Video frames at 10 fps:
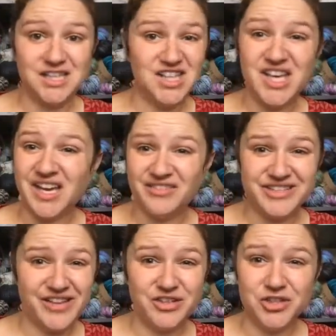You have
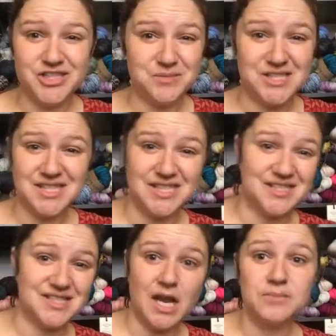to have a Christmas
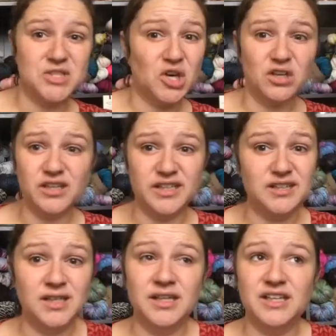list. I'm sorry.
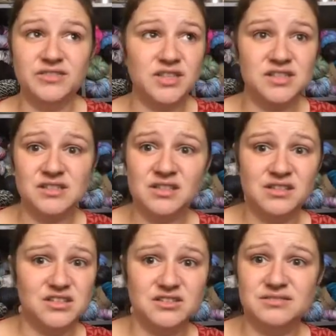Even as an
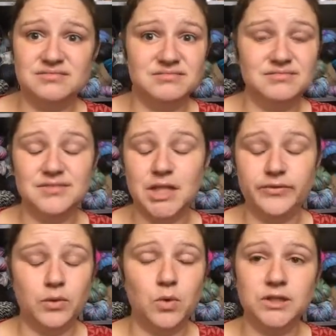adult,
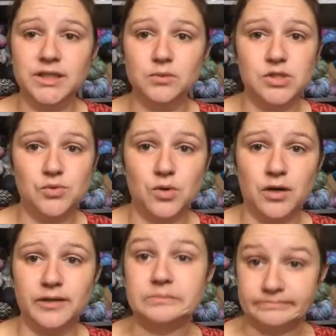if you want to get what you
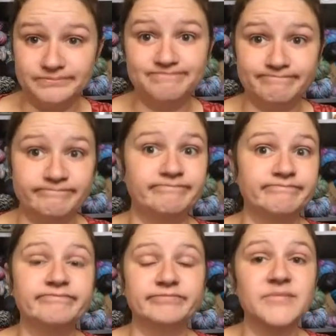want,
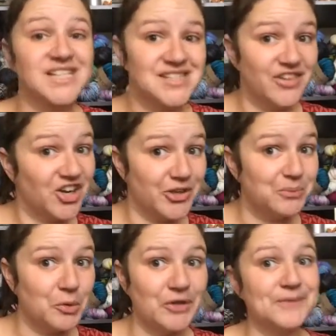it's very
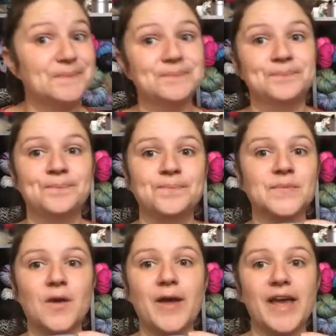important.
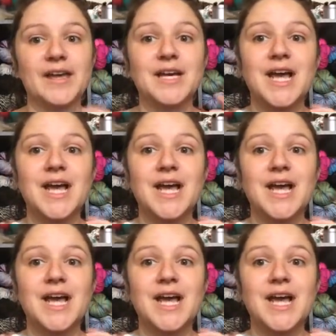Okay.